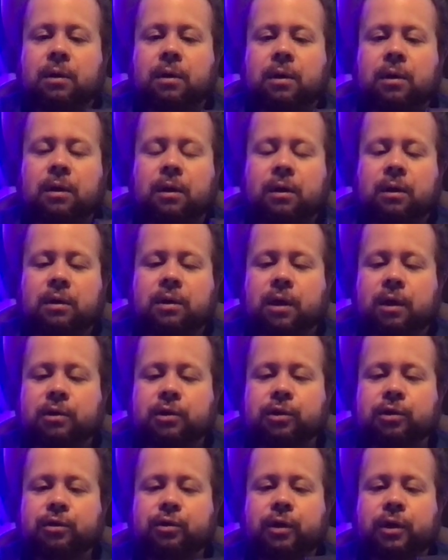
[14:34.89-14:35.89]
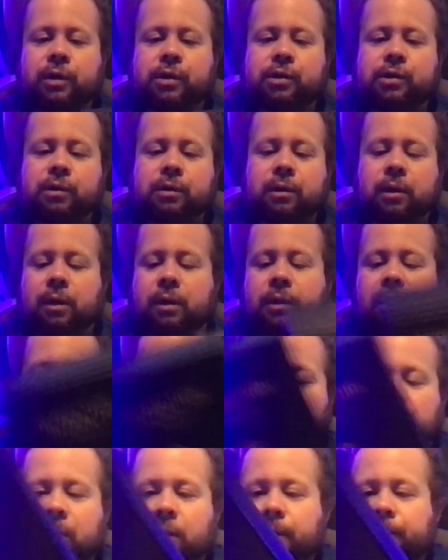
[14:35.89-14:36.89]
concentration, I
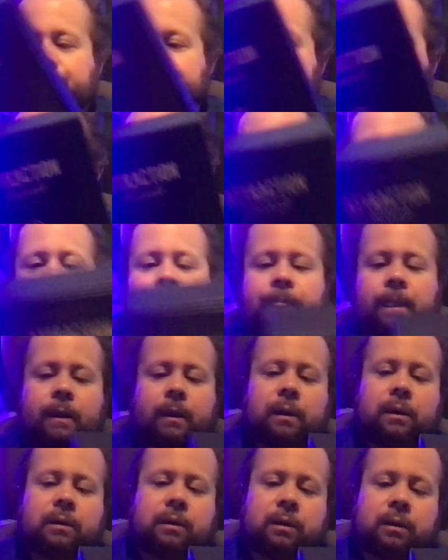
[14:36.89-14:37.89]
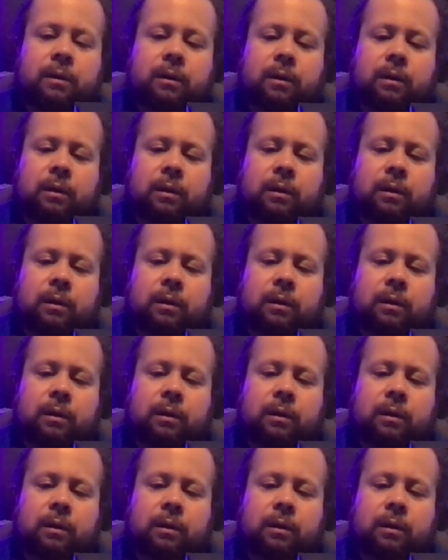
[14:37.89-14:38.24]
think. And then